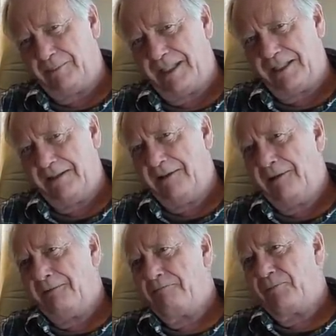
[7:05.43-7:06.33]
but
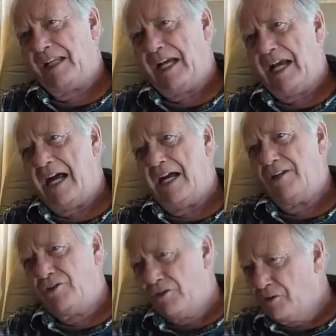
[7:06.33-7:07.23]
I
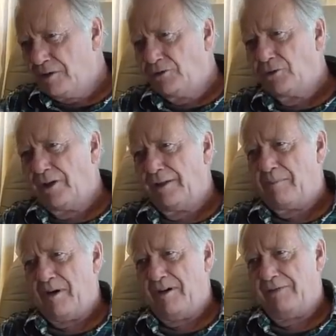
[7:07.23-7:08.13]
do enjoy the
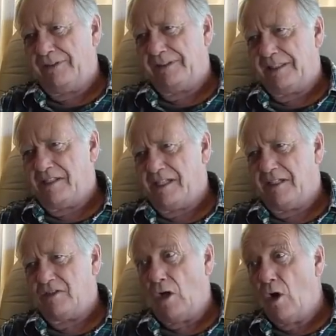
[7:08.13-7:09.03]
part of it that
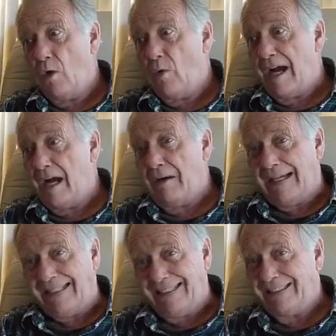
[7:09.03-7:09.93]
says, oh, wow,
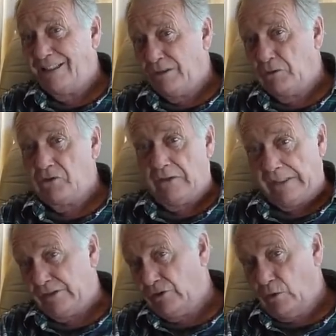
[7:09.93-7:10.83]
I get to use
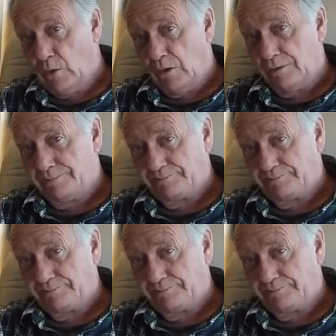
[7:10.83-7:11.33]
this tool.